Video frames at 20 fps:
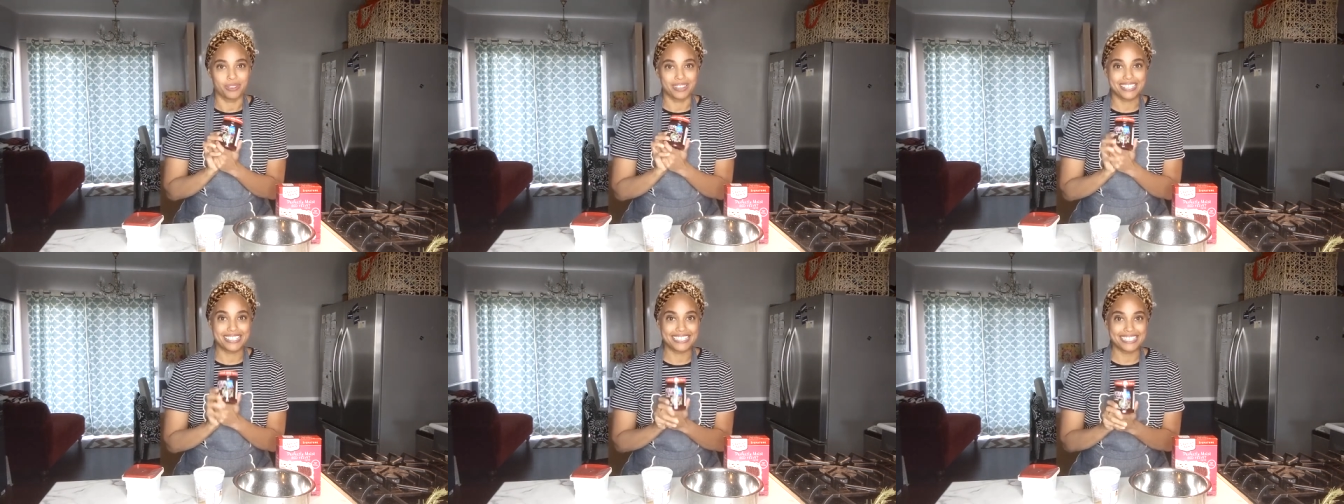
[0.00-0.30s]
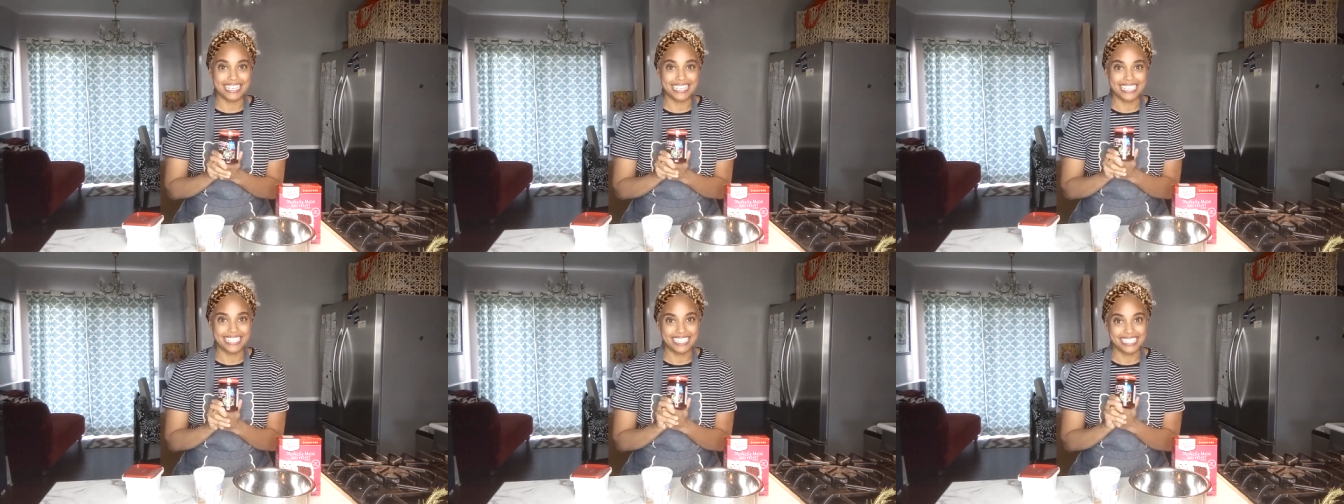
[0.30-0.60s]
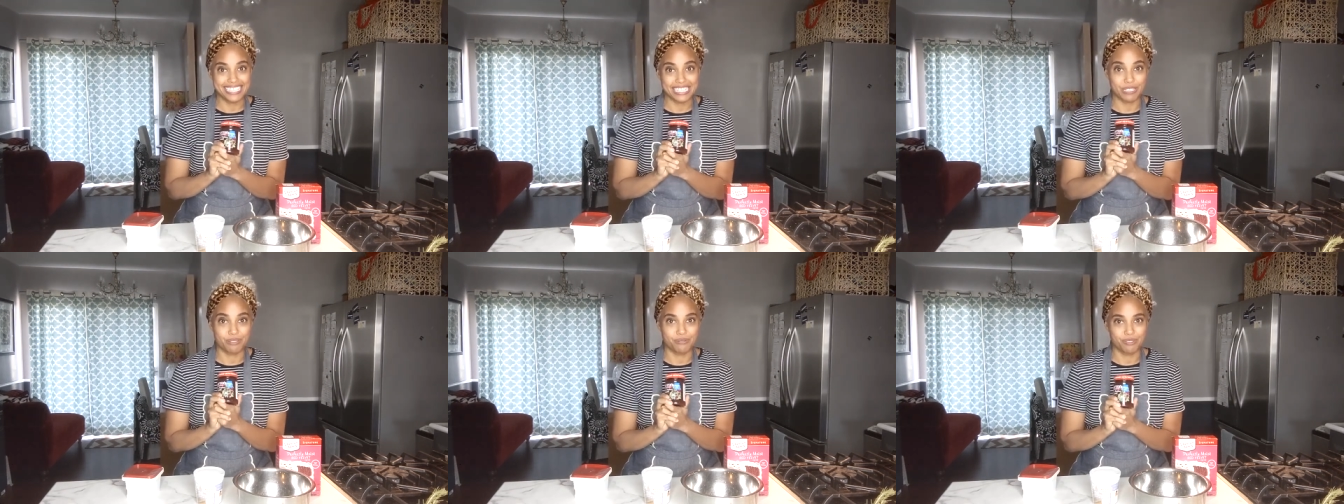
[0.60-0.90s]
with
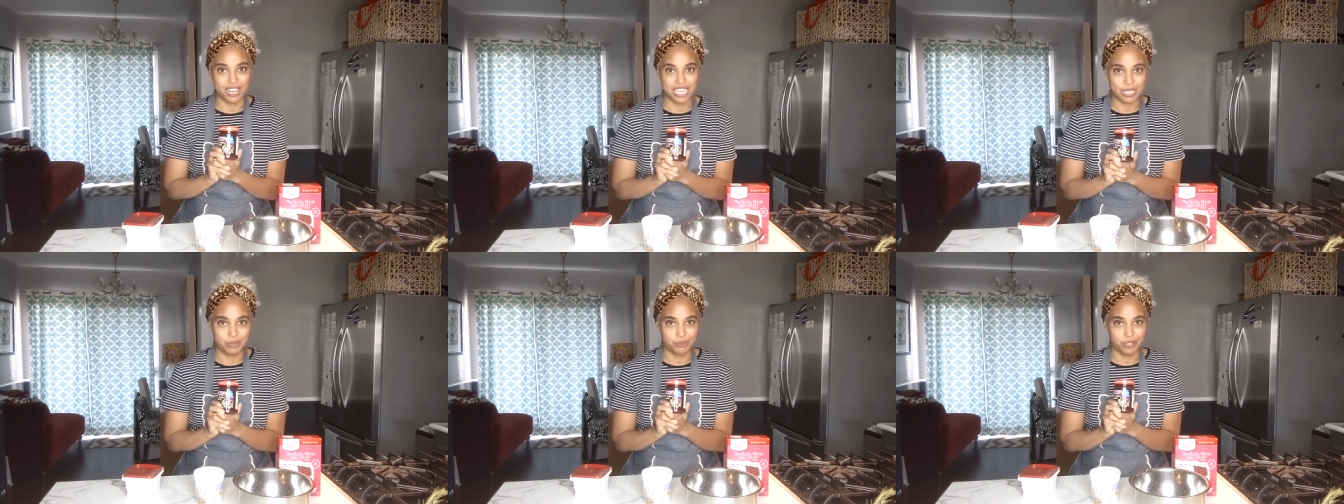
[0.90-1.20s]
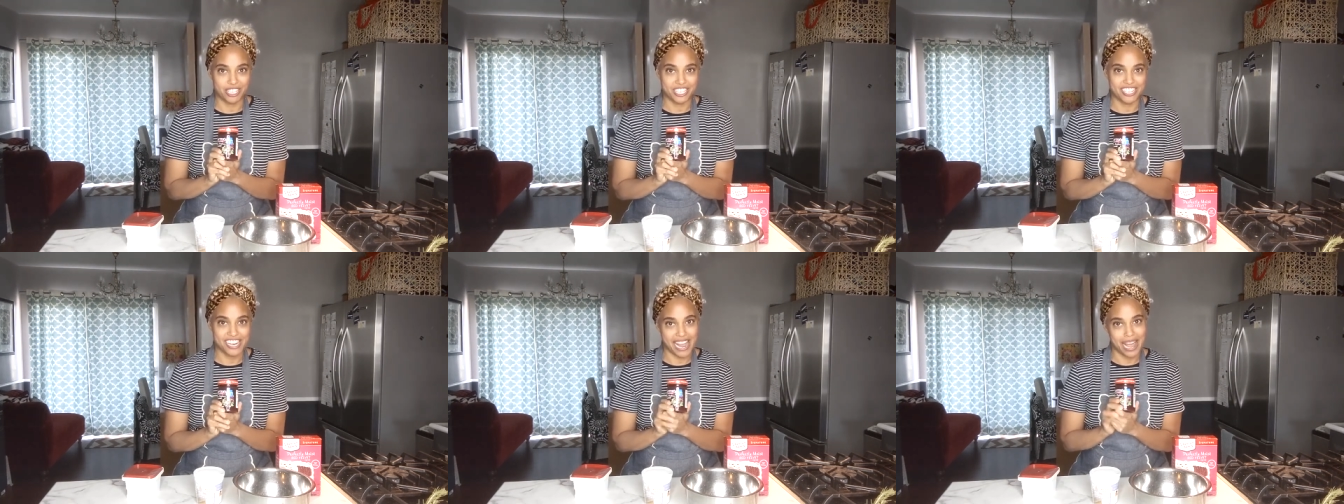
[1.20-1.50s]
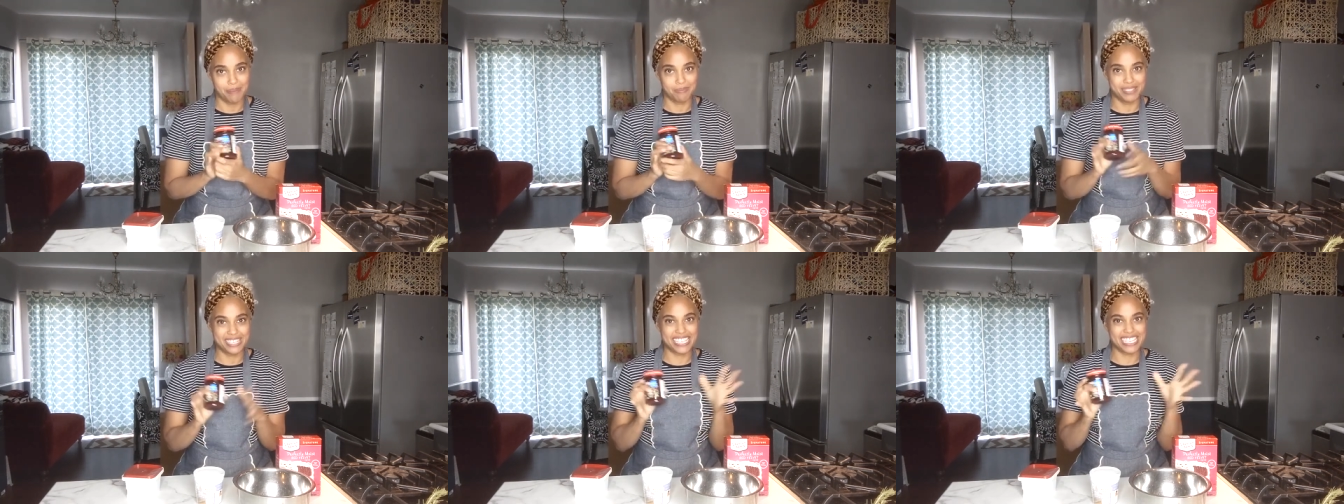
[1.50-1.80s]
seedless raspberry
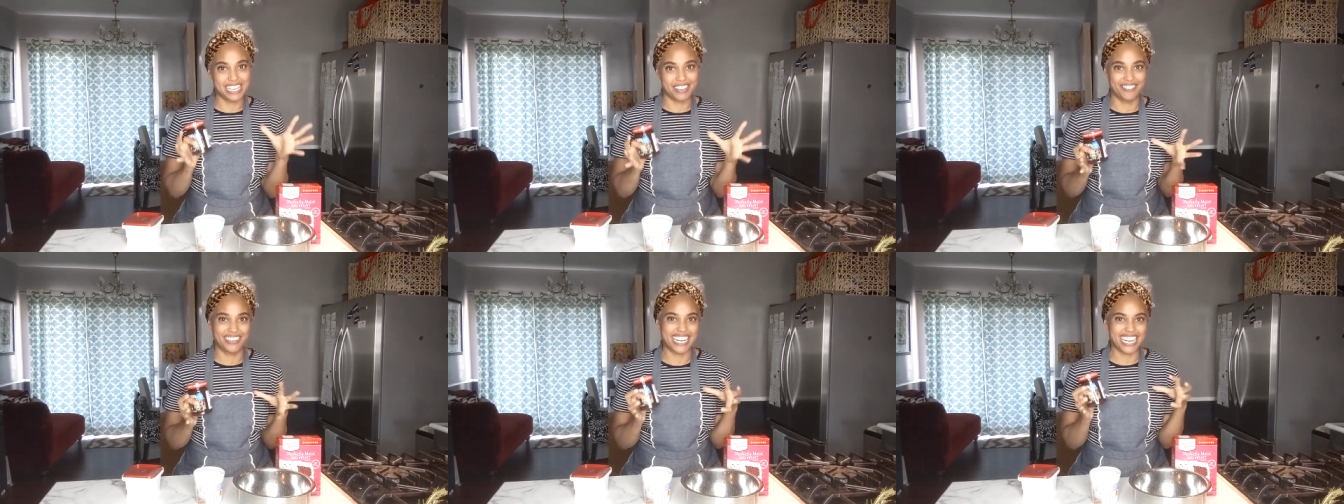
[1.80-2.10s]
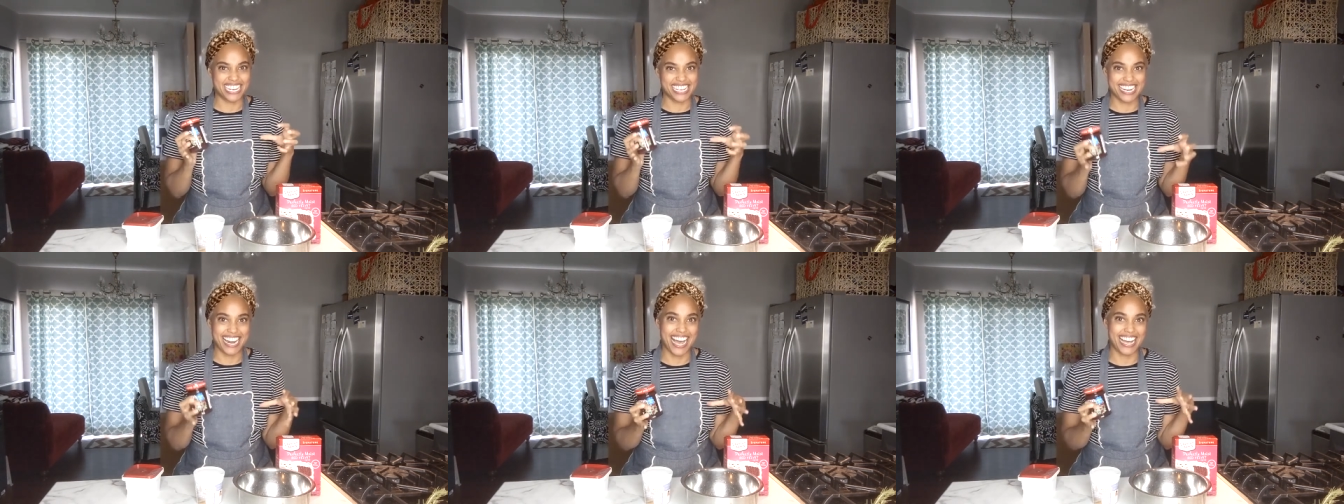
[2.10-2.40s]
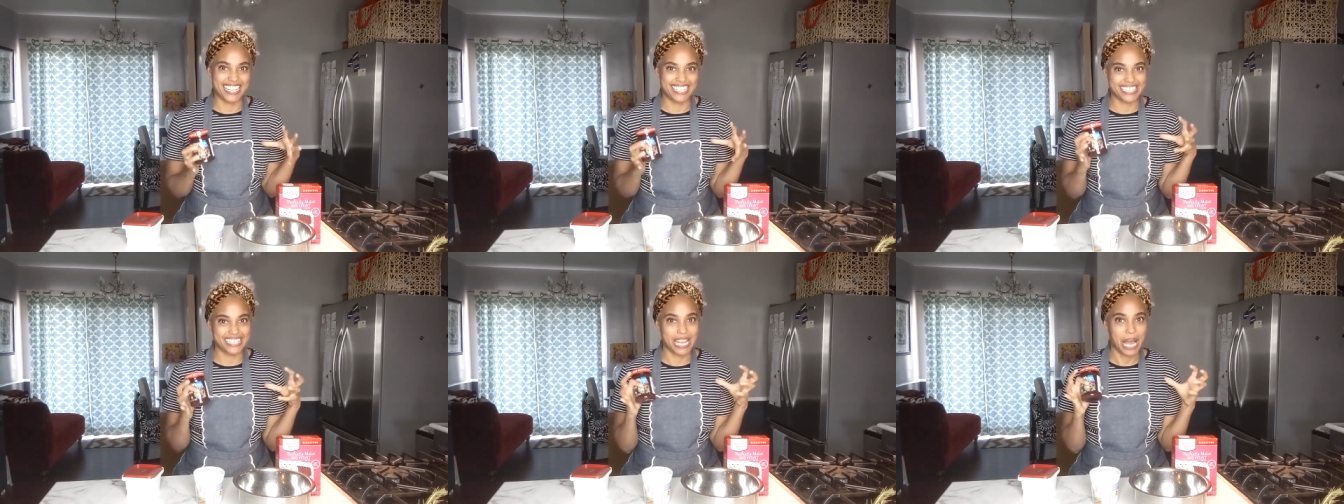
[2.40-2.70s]
jam to give it a
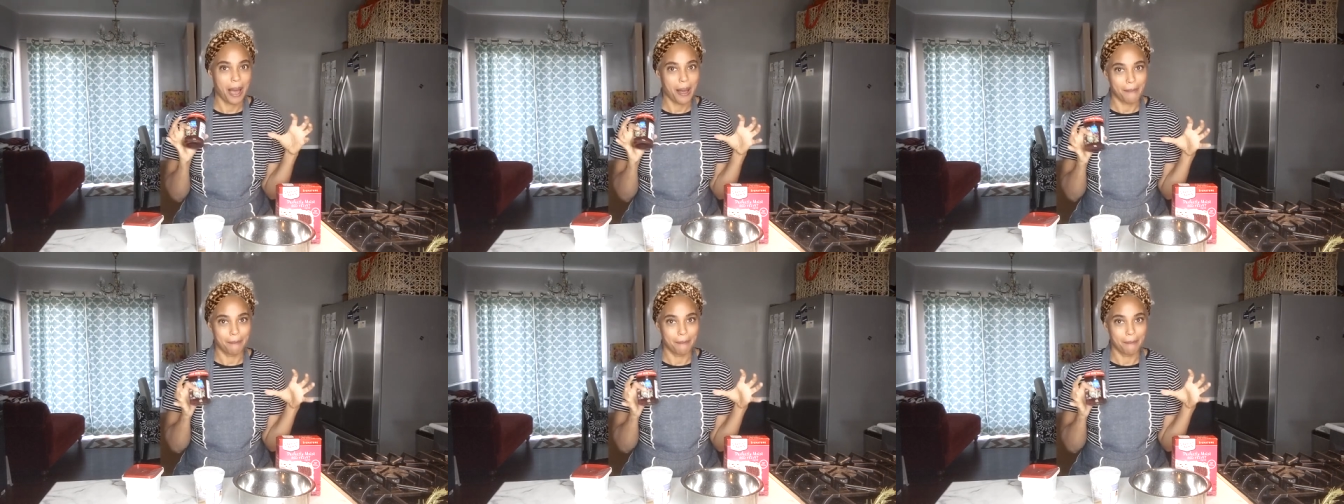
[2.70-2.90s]
nice